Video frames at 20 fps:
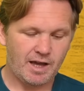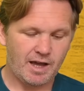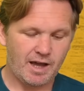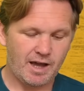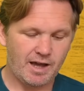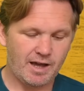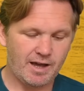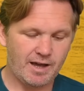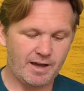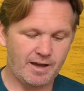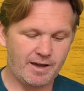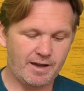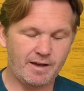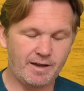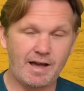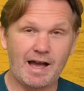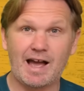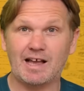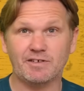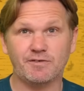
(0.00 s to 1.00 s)

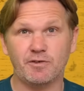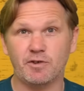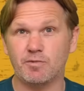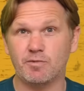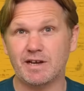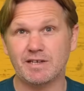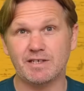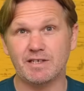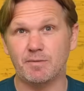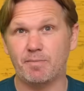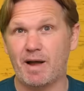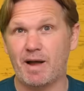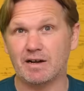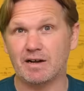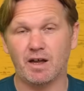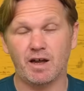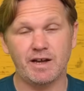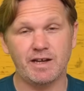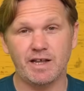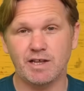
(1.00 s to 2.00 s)
As for the rest of the back line,